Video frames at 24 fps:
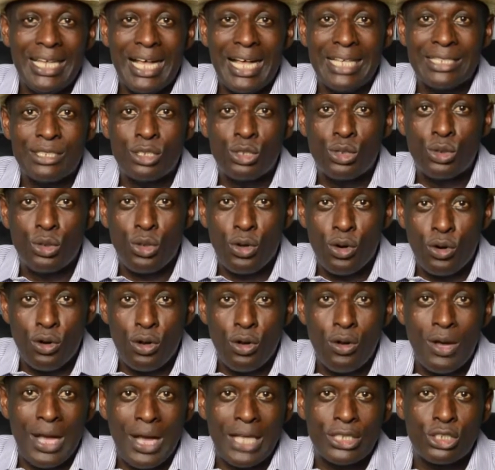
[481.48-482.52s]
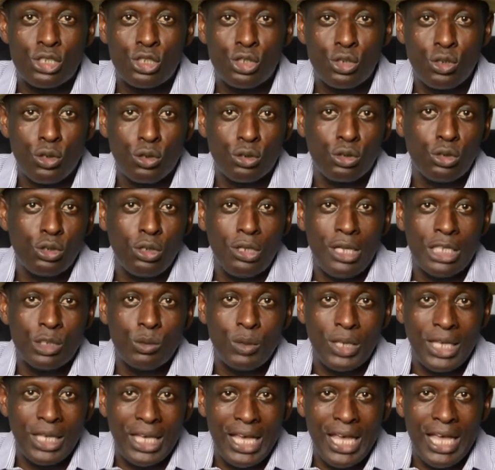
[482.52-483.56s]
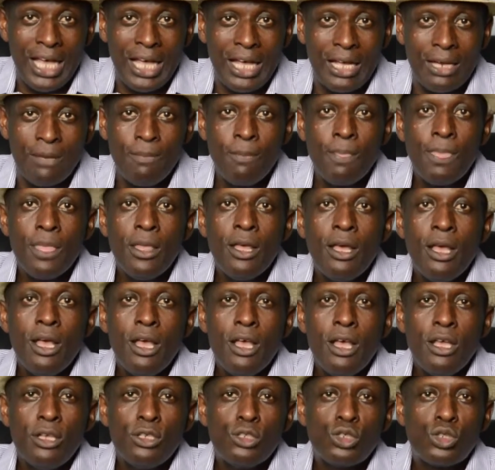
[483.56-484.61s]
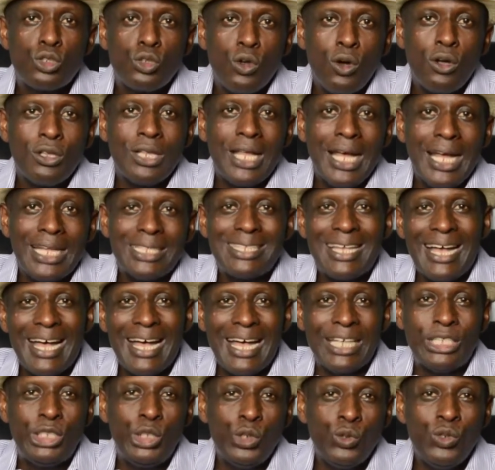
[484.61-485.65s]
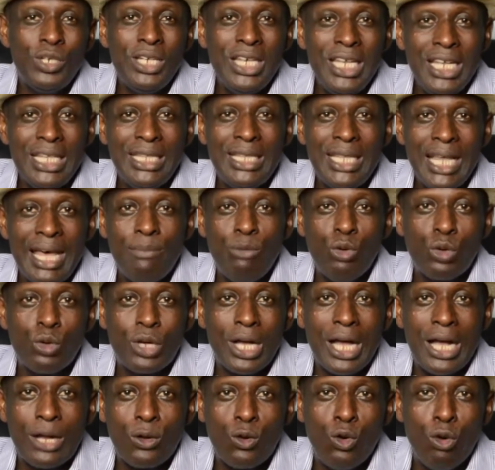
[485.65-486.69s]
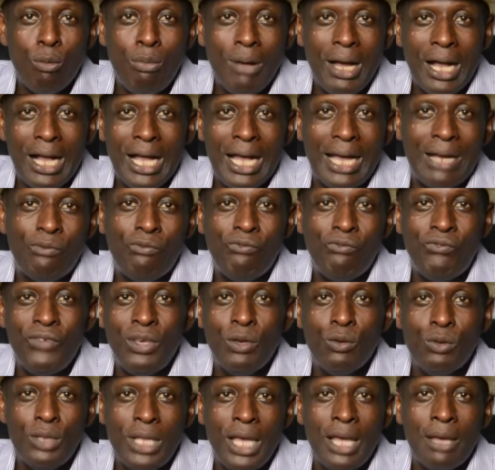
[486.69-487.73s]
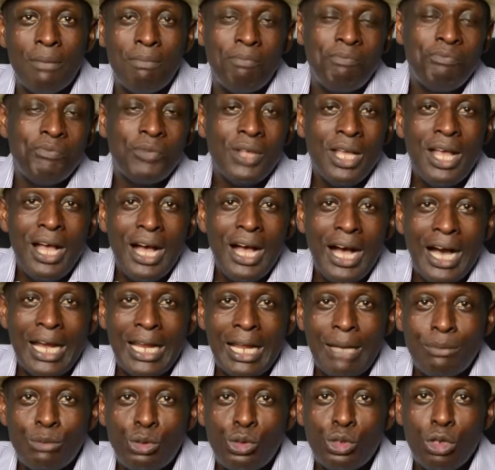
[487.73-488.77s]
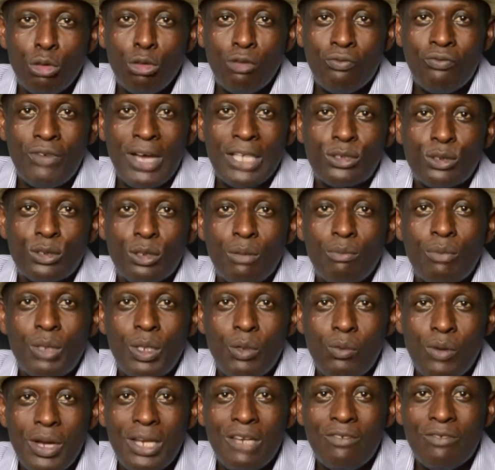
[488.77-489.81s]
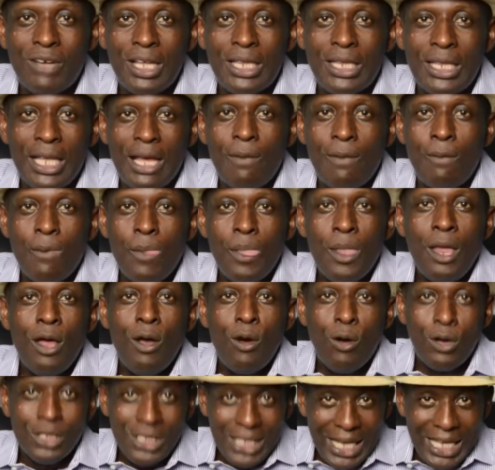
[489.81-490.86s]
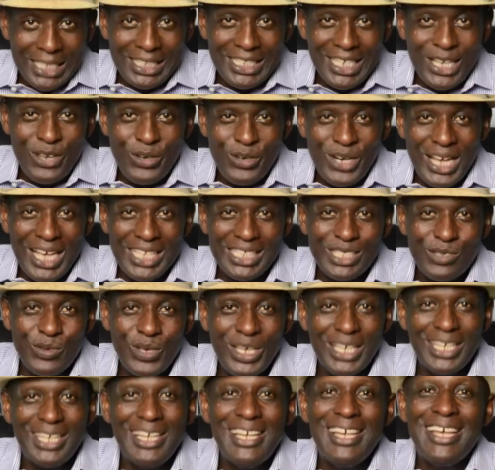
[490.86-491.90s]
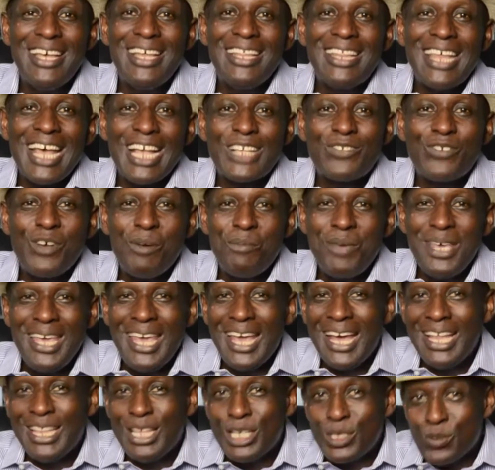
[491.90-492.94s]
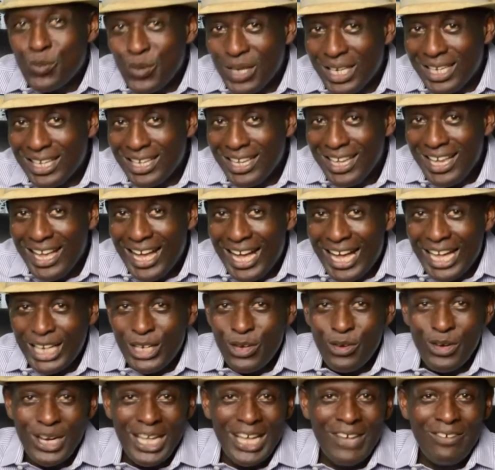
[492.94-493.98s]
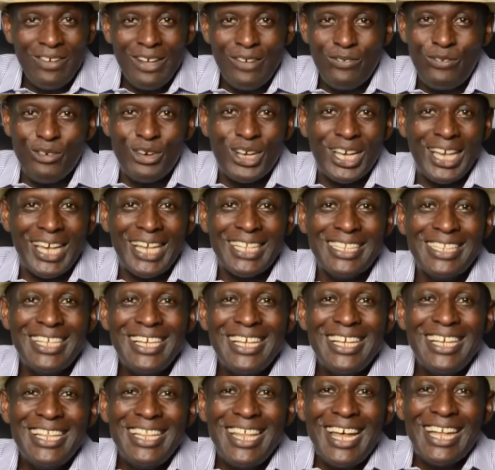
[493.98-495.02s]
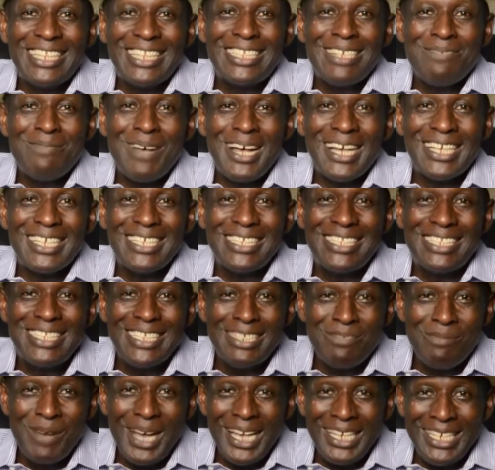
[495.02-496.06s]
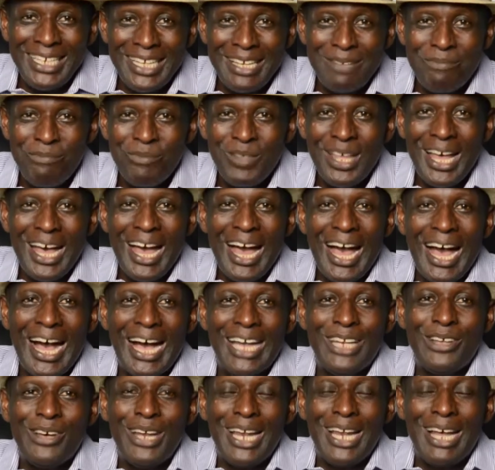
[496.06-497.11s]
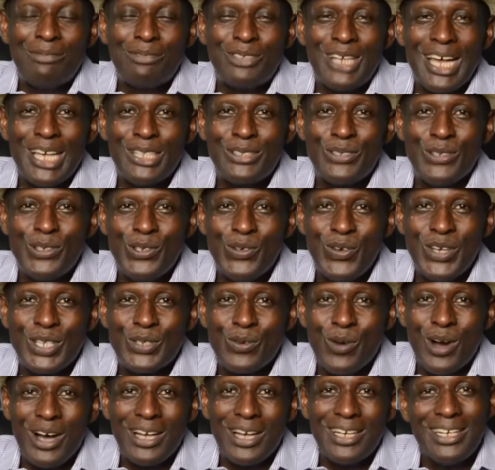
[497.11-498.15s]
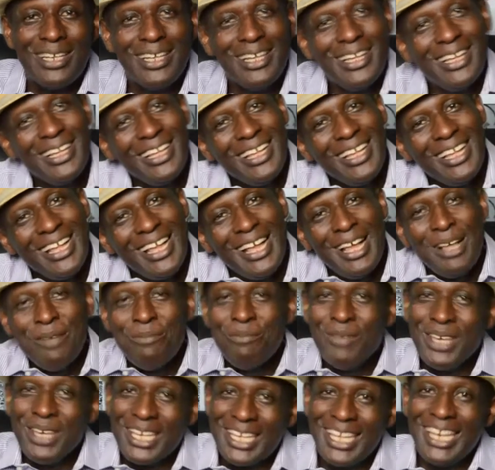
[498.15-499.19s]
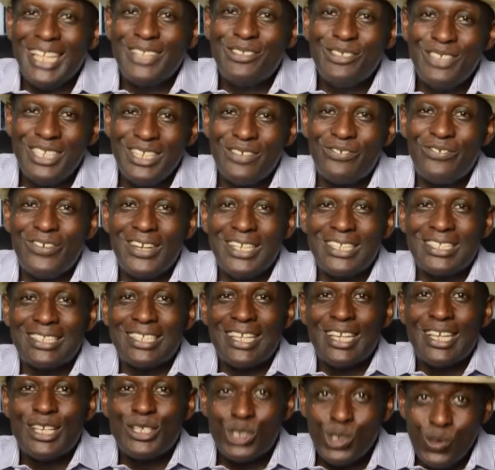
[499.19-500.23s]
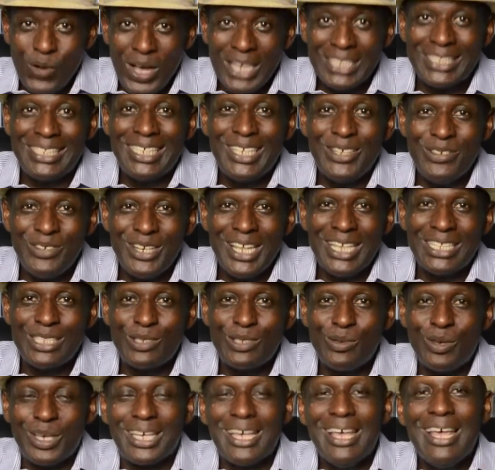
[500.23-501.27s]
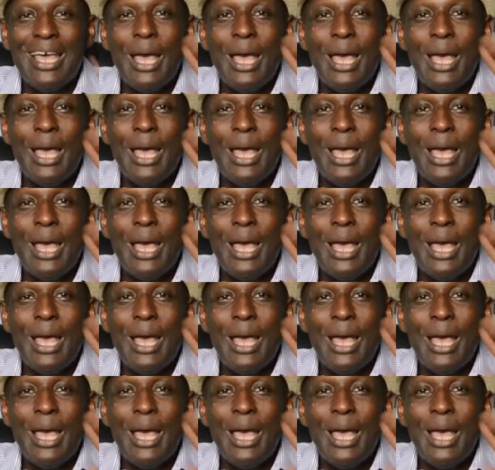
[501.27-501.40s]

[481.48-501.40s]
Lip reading: as thorough, as structured as we can, so that as you need them, you can go back and view them, and I'm sure you find something relevant there. Until I see you next week, thanks for being here this week, and don't ever forget that T-Mark is still my name, and all I'm trying to do is what? Make a little difference. So I'll see you next week.